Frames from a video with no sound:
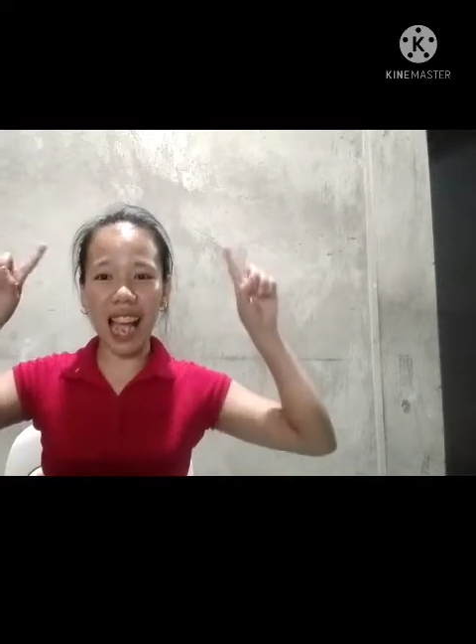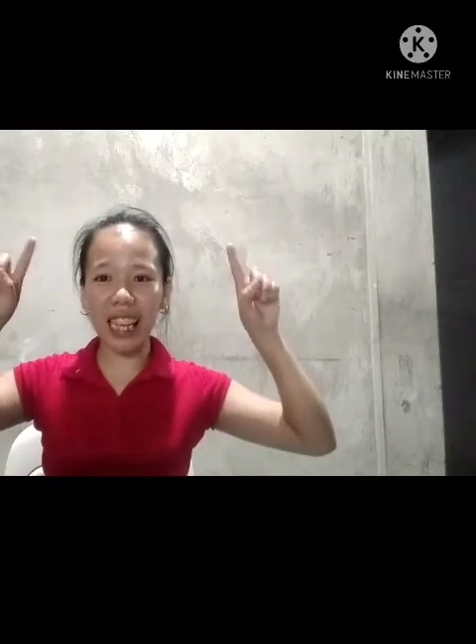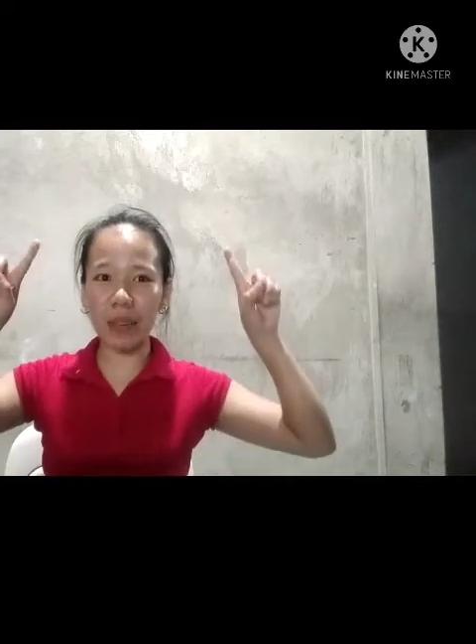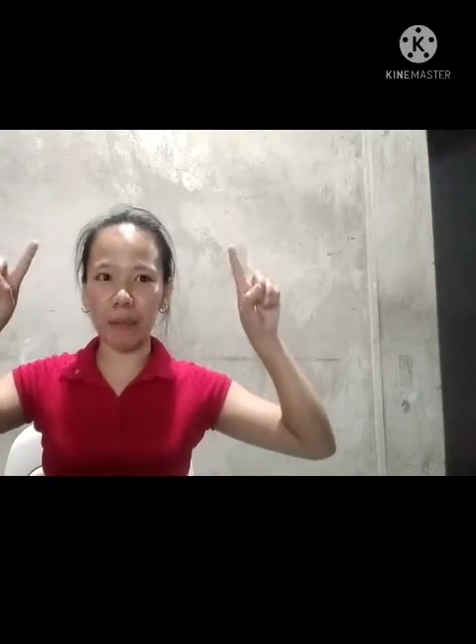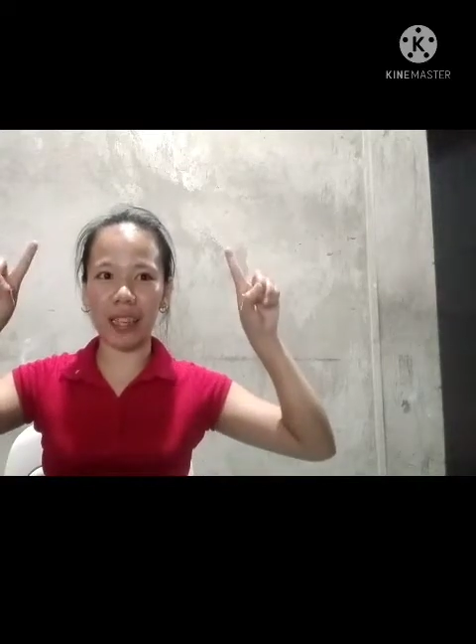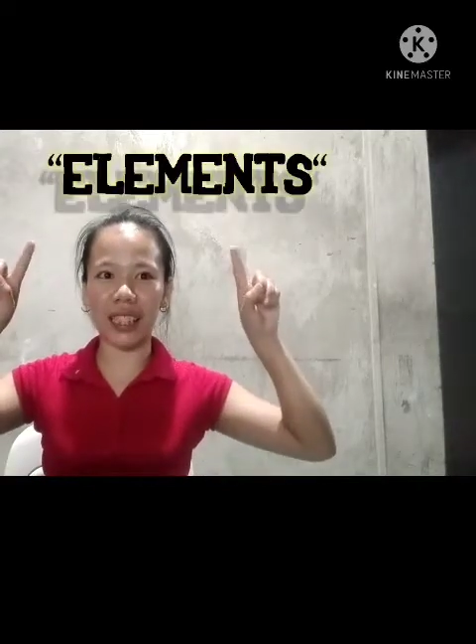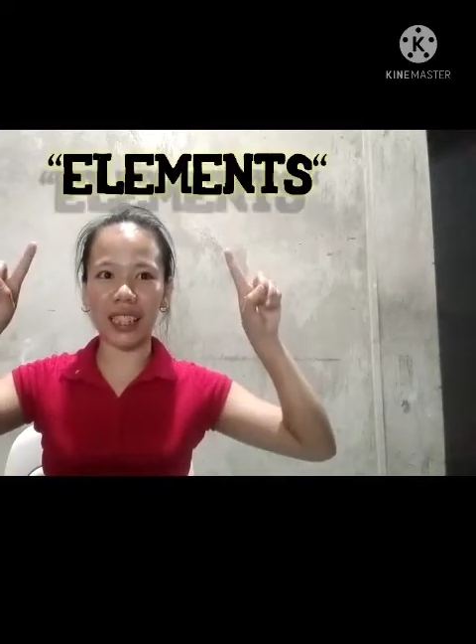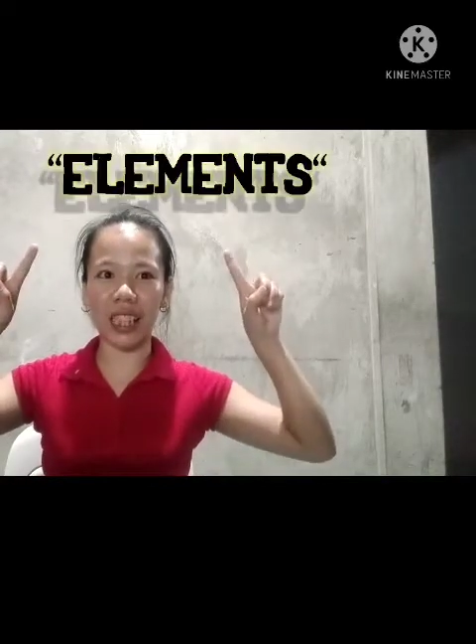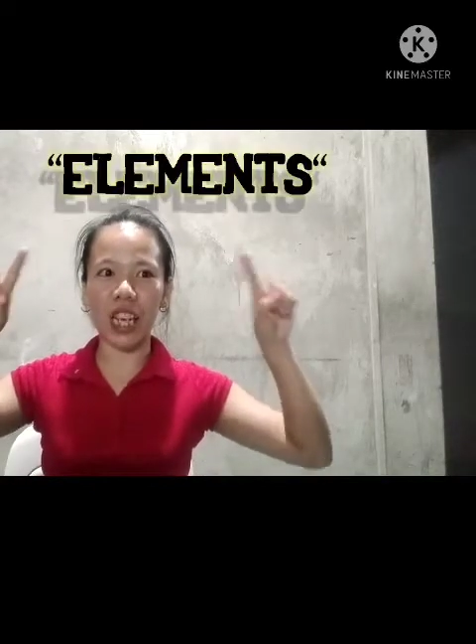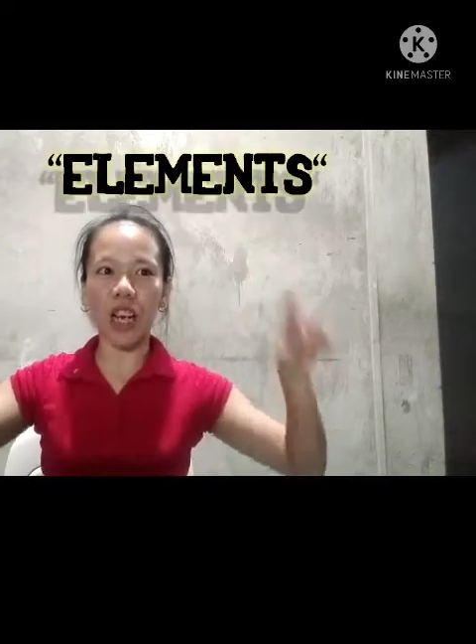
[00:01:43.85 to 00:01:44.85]

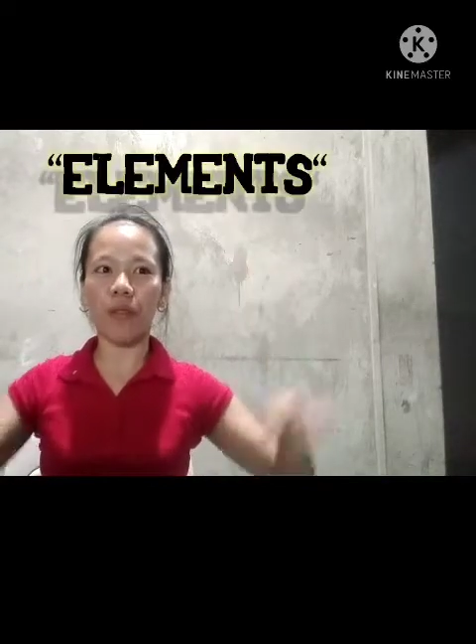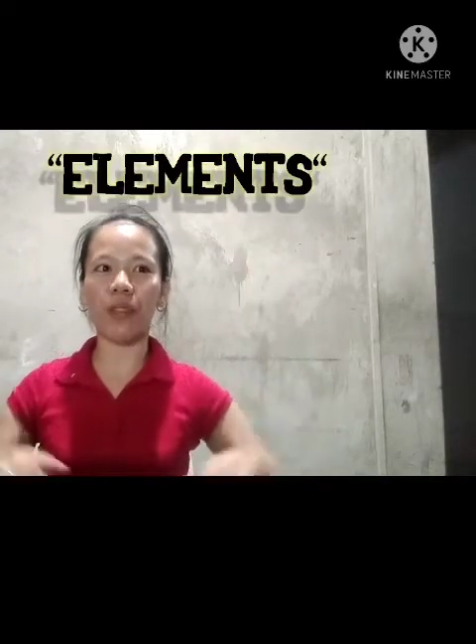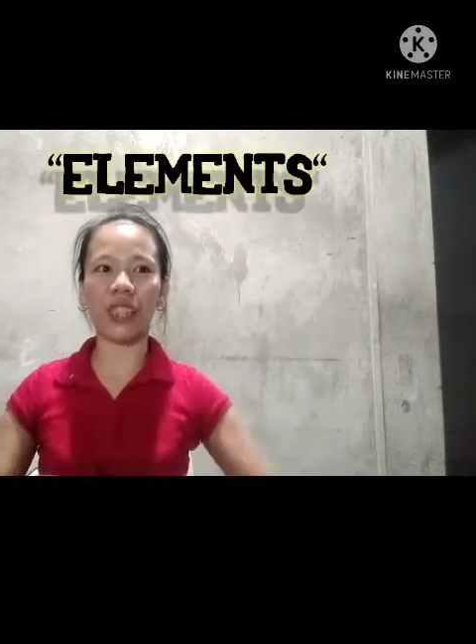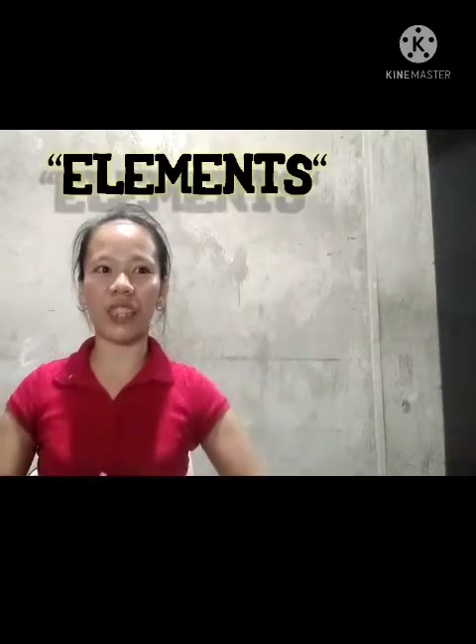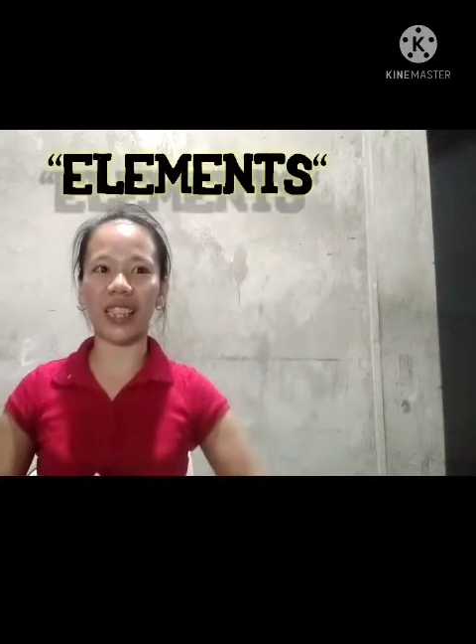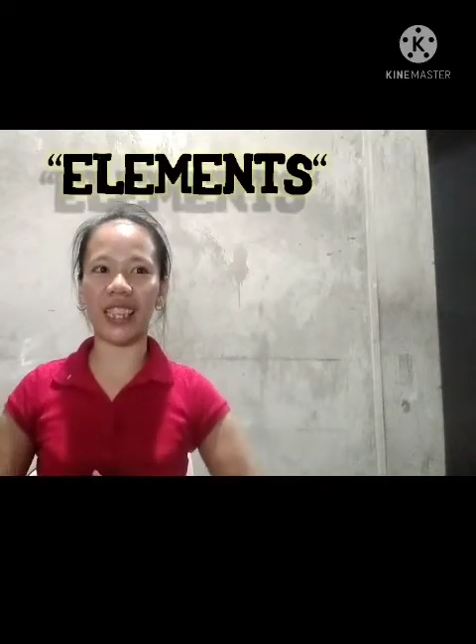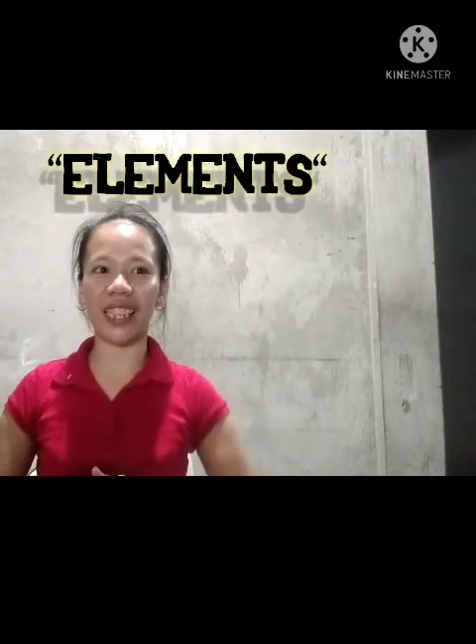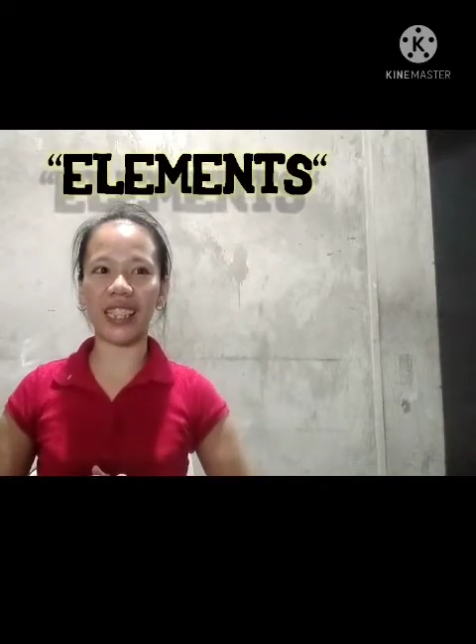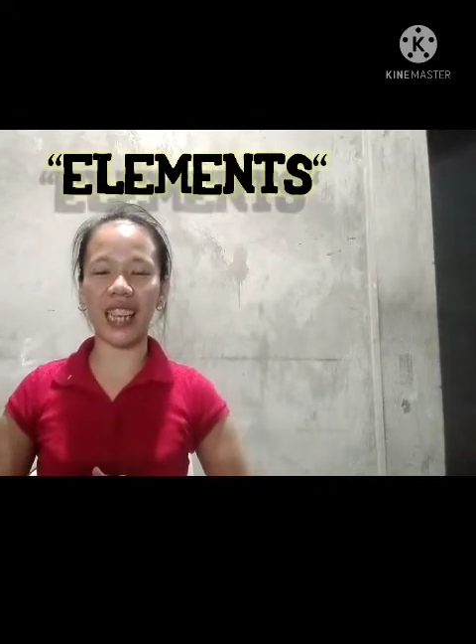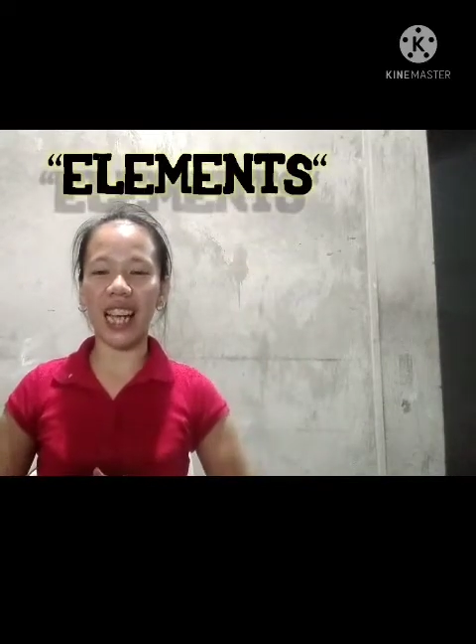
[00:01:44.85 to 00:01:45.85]
Elements, which
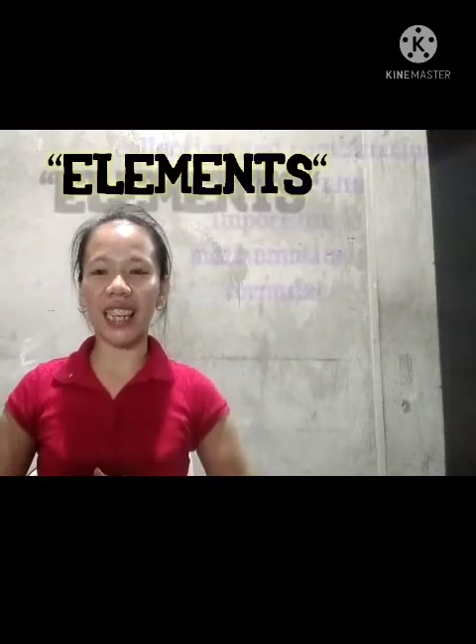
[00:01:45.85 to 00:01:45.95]
is